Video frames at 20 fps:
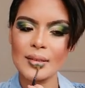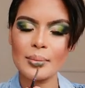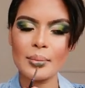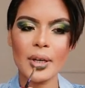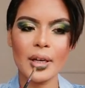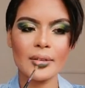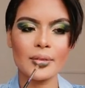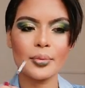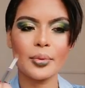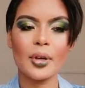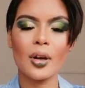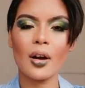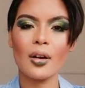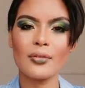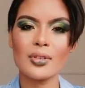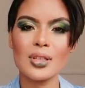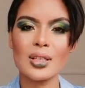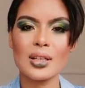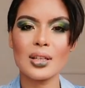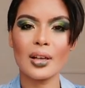but we're
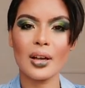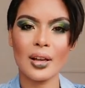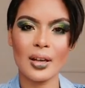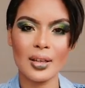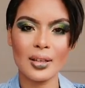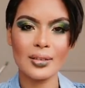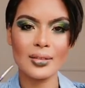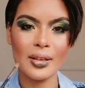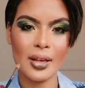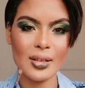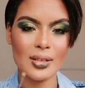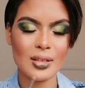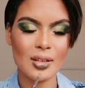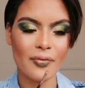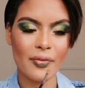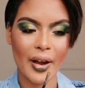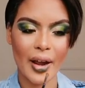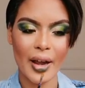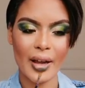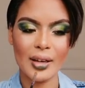obviously going to
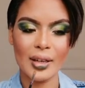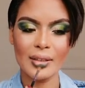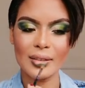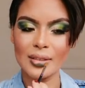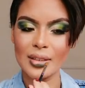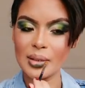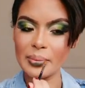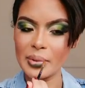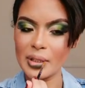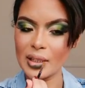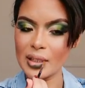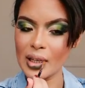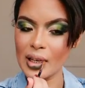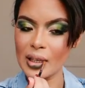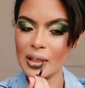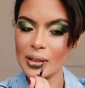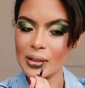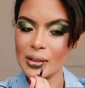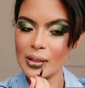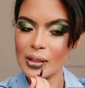intensify it and deepen it
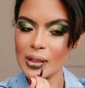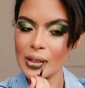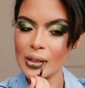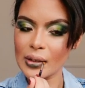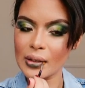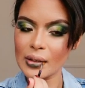out.